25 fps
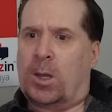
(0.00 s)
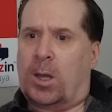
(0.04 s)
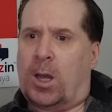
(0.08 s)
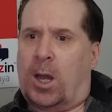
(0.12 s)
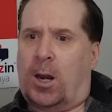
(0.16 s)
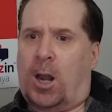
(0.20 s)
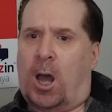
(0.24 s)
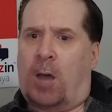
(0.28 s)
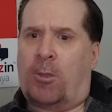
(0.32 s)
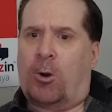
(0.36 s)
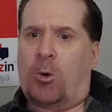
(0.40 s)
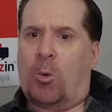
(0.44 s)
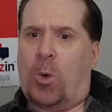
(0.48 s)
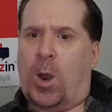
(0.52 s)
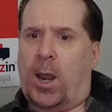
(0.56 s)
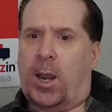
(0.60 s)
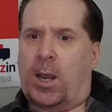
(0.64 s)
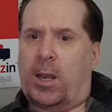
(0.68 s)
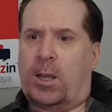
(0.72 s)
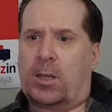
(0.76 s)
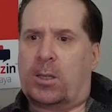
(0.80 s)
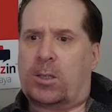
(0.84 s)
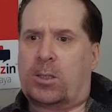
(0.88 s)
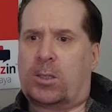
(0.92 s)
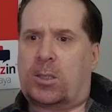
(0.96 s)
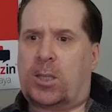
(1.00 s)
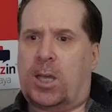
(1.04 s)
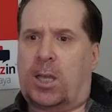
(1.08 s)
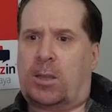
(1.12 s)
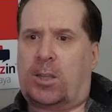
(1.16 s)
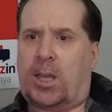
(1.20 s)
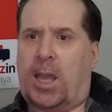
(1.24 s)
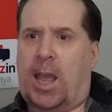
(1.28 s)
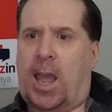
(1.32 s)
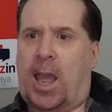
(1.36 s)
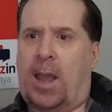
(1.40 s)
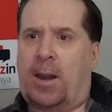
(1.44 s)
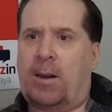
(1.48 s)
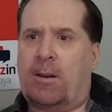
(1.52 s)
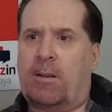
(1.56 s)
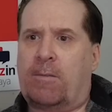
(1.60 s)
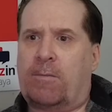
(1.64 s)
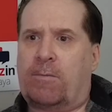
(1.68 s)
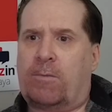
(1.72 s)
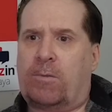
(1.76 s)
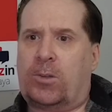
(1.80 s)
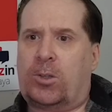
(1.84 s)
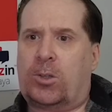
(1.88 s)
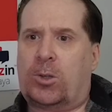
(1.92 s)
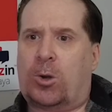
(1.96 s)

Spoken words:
Another way is that the end of